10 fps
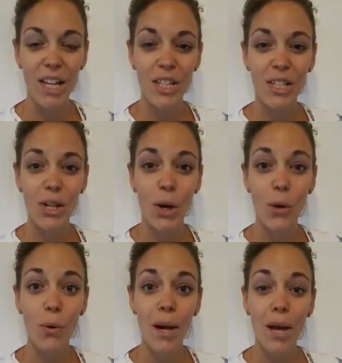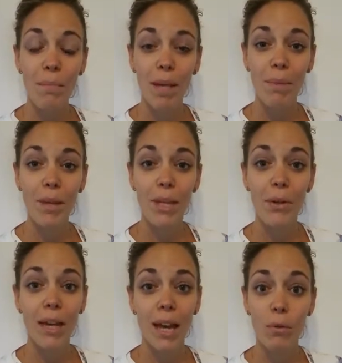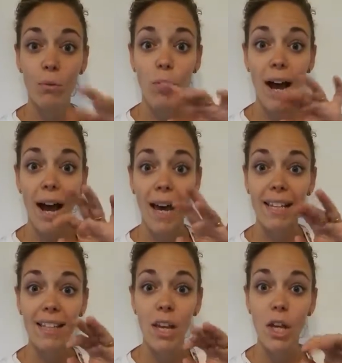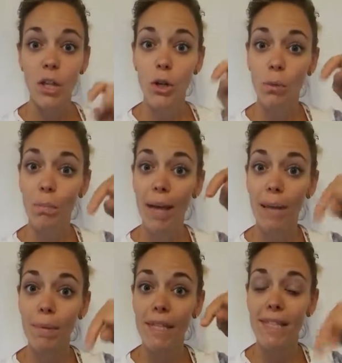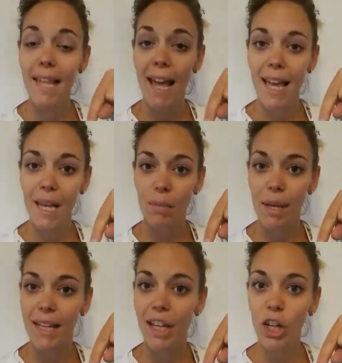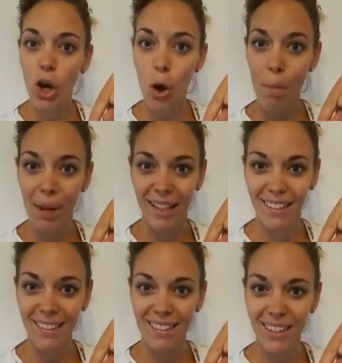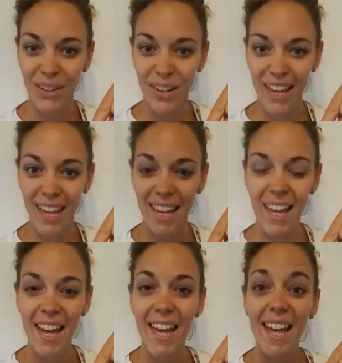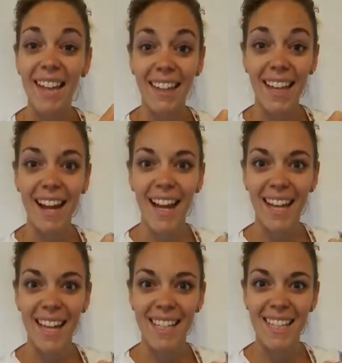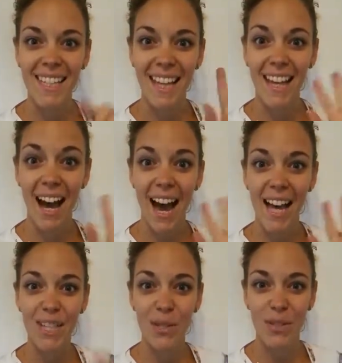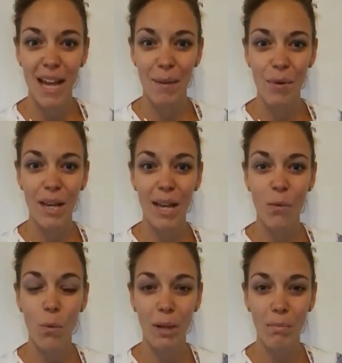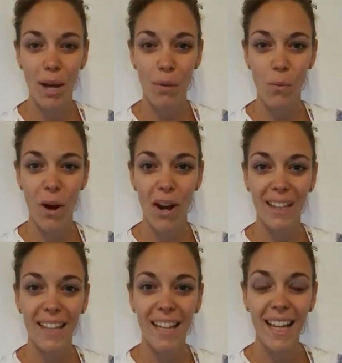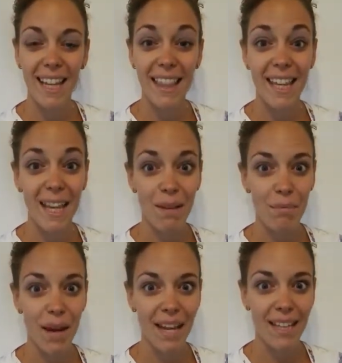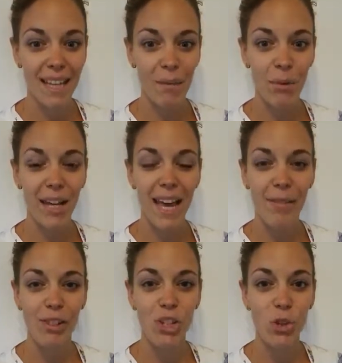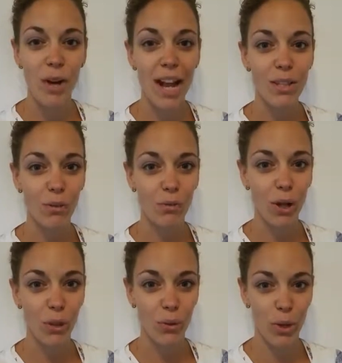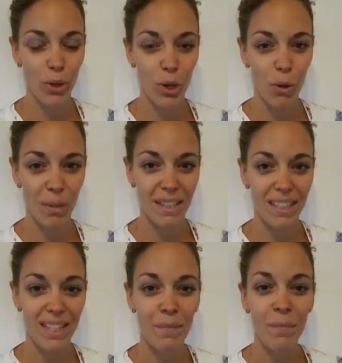So maybe you can write your baby's name in a comment, okay? And then I can say hi to them, okay? One by one, name by name, okay? I will try to follow your comments.